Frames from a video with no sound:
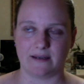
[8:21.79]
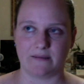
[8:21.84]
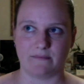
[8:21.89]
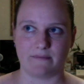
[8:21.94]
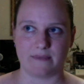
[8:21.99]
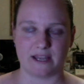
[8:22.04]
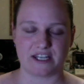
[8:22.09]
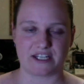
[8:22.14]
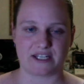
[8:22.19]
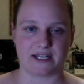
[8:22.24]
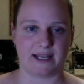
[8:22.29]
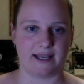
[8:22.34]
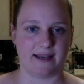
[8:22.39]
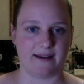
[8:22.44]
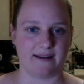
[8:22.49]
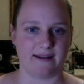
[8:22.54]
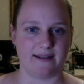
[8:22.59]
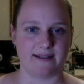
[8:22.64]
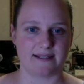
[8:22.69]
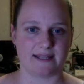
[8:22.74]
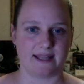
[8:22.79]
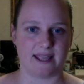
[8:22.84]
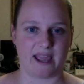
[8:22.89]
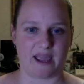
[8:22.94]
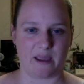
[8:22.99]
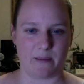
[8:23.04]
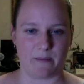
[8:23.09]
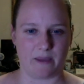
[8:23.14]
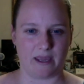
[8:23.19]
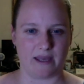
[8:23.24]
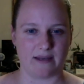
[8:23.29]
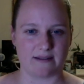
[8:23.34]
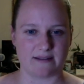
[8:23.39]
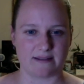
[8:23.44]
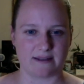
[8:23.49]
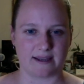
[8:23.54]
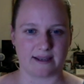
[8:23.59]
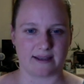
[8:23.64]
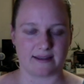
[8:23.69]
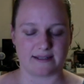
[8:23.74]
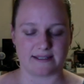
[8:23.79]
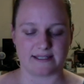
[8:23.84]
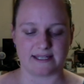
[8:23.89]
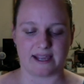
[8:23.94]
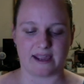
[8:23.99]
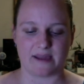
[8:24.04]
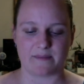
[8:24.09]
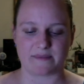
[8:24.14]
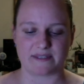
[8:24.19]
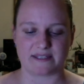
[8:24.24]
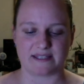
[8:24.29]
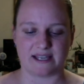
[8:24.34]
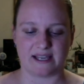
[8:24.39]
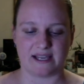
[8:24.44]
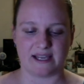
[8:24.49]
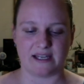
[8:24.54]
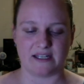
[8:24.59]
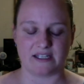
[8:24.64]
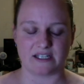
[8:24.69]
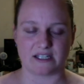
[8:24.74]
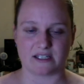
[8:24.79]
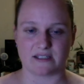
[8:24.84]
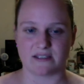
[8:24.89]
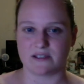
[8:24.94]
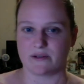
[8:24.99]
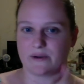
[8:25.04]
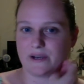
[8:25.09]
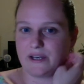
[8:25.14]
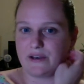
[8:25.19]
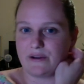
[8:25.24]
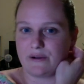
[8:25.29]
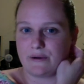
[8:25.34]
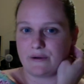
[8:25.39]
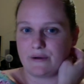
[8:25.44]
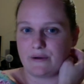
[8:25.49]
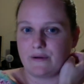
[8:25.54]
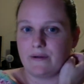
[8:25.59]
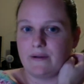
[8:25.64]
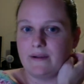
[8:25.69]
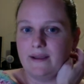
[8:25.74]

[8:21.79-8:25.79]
measured out into the 8 meters like the DMC, just so I know